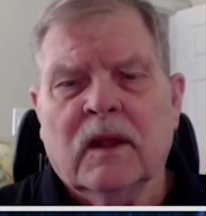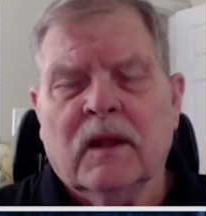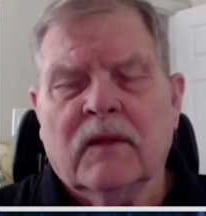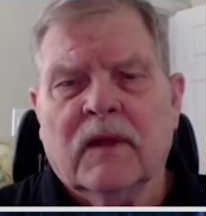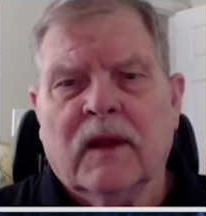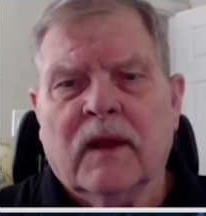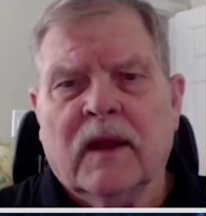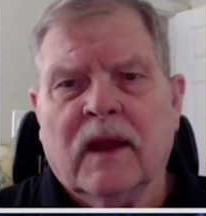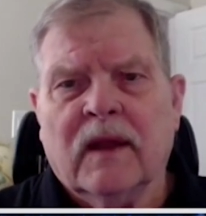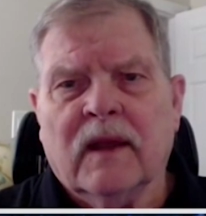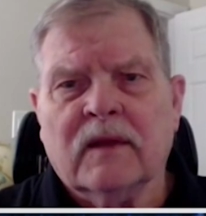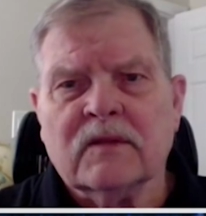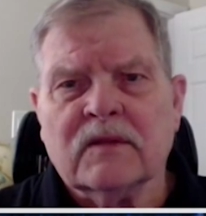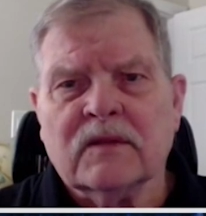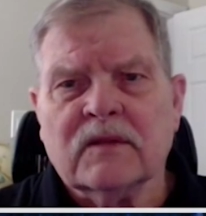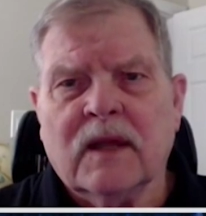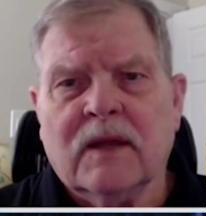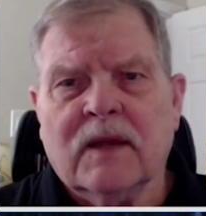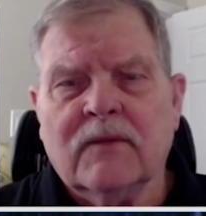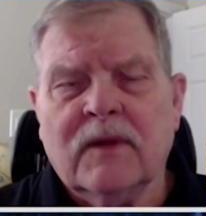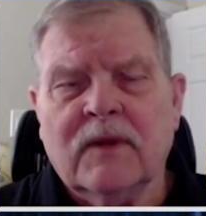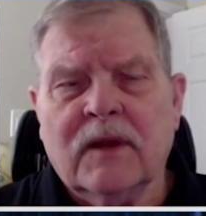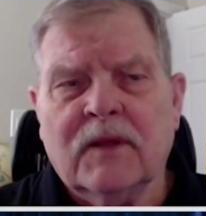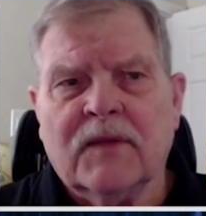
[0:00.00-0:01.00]
that had
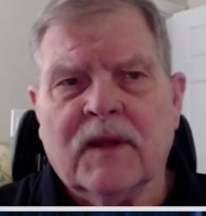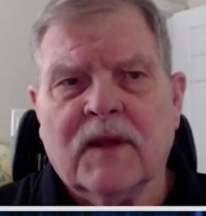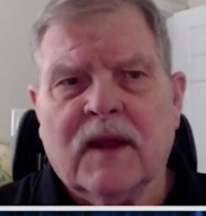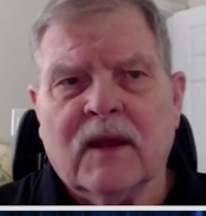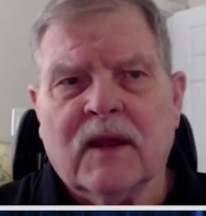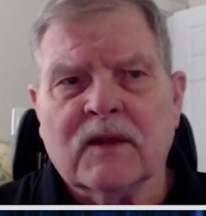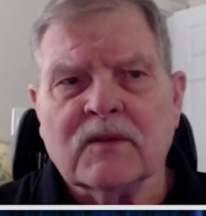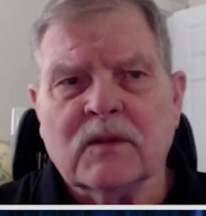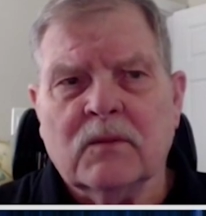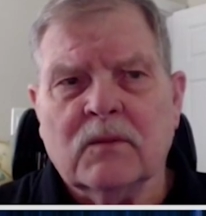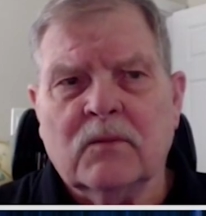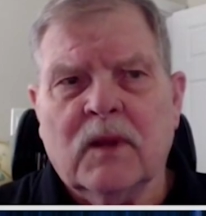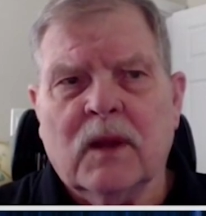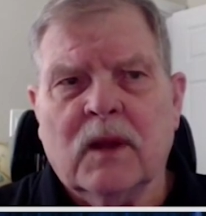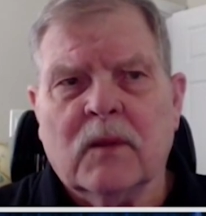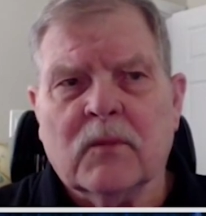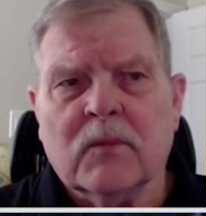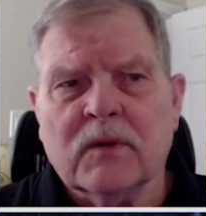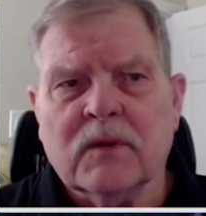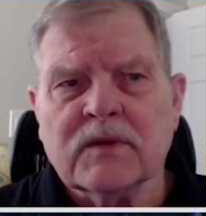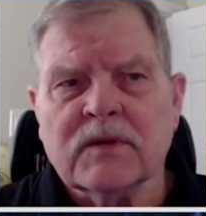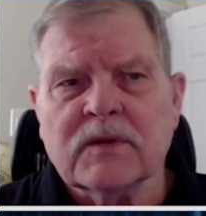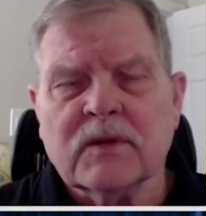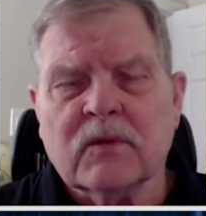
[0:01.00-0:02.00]
70,000
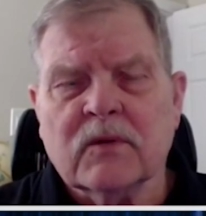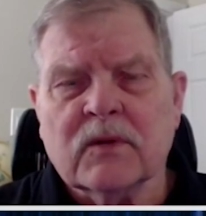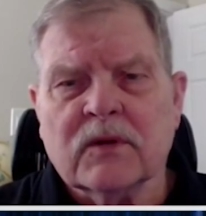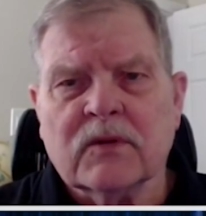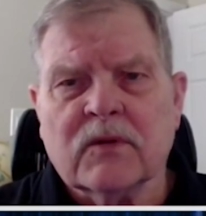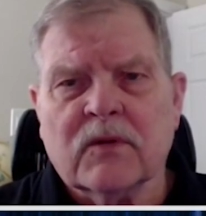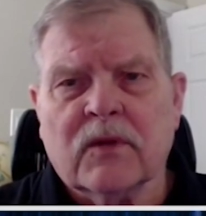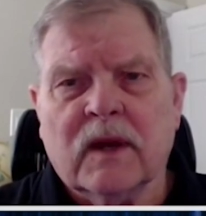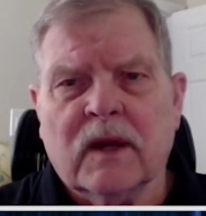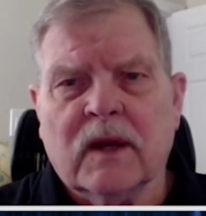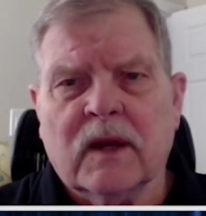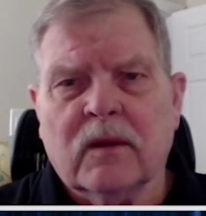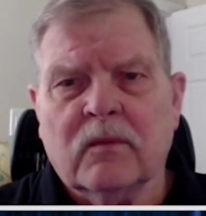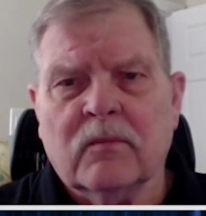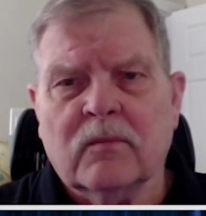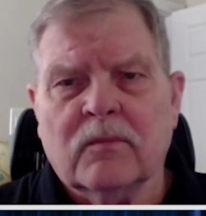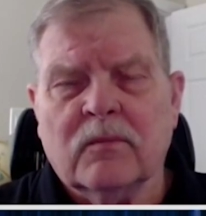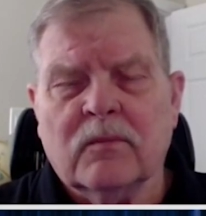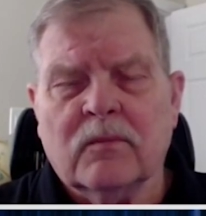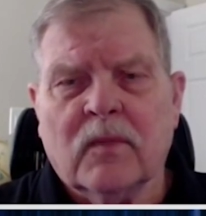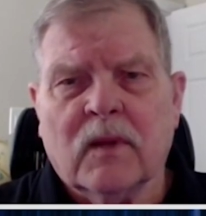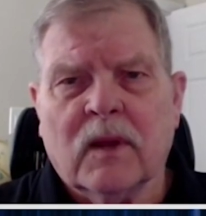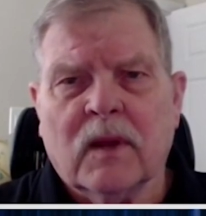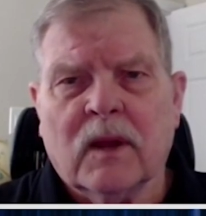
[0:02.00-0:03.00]
members that were trading
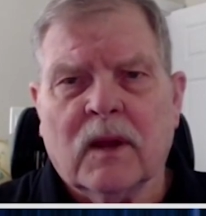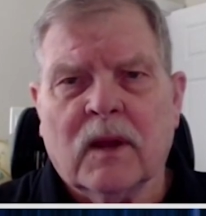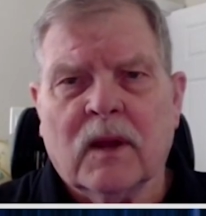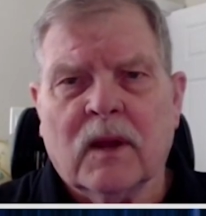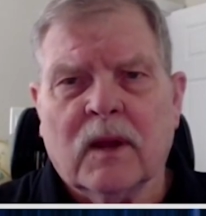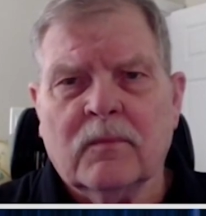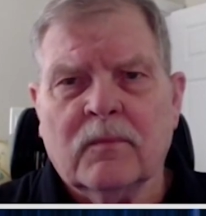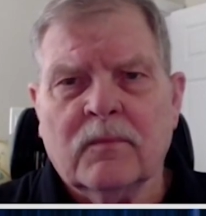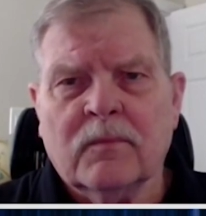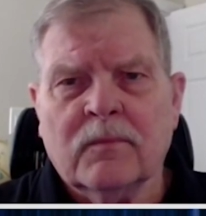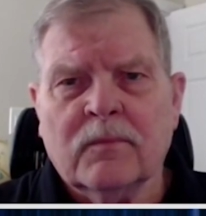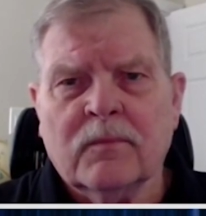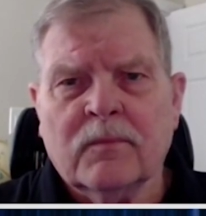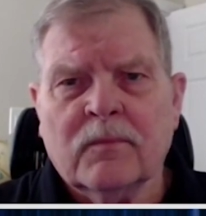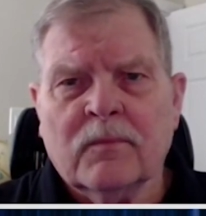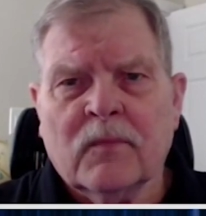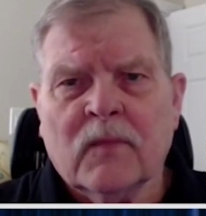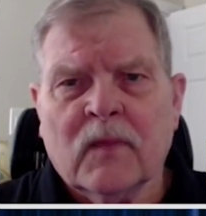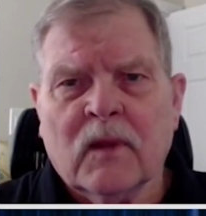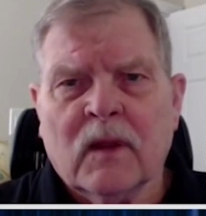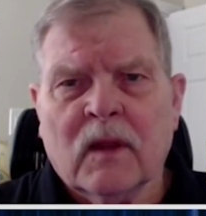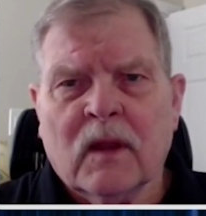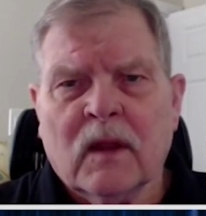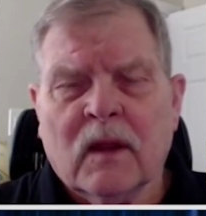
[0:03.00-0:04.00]
uh,
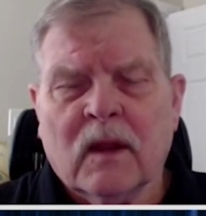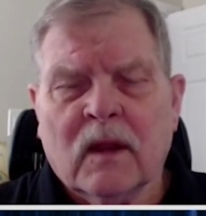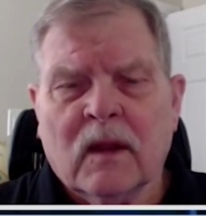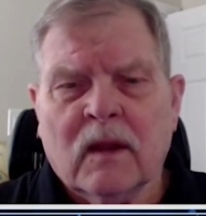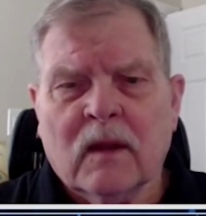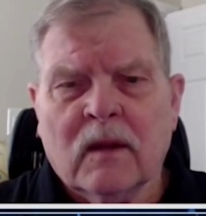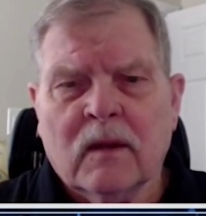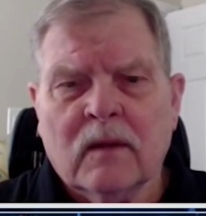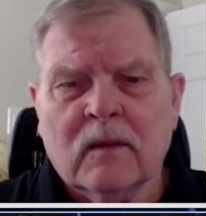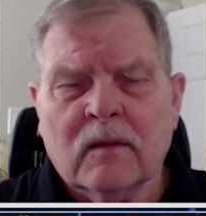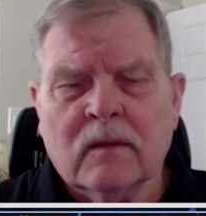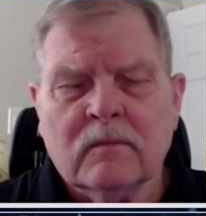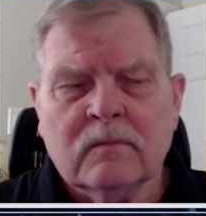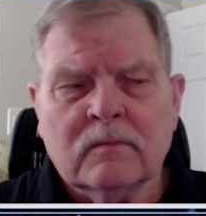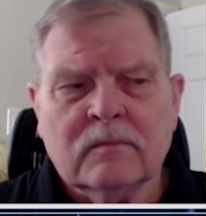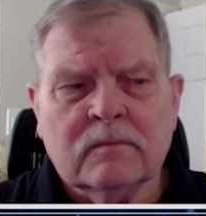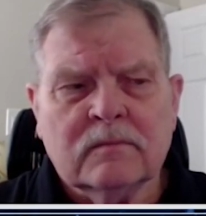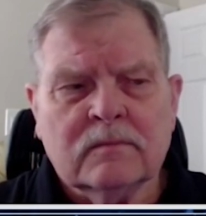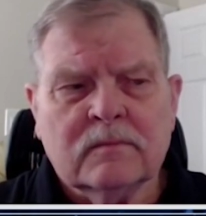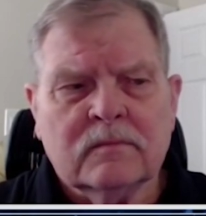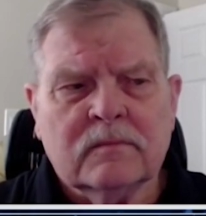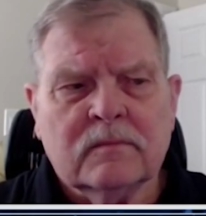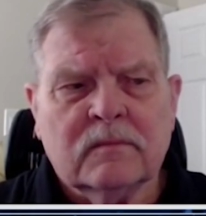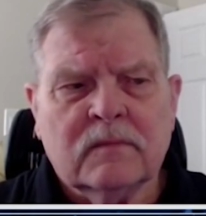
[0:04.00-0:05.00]
um,
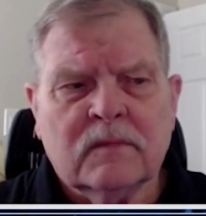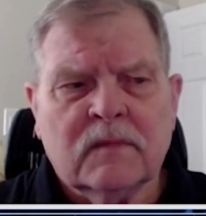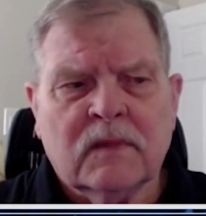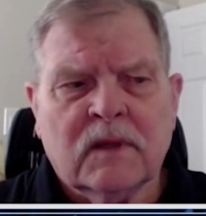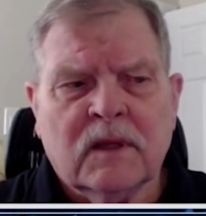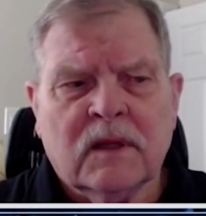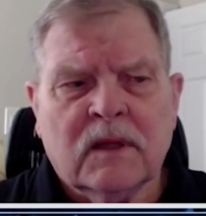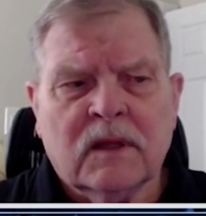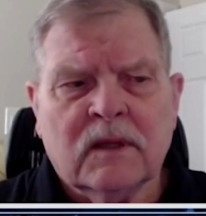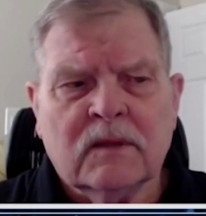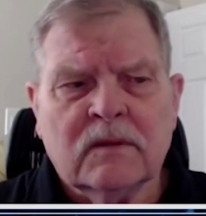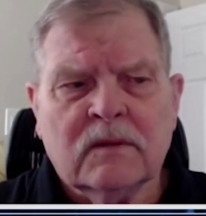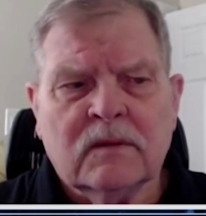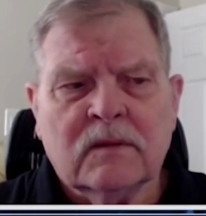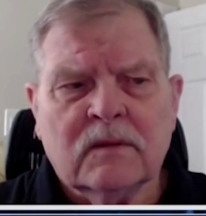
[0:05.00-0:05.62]
uh,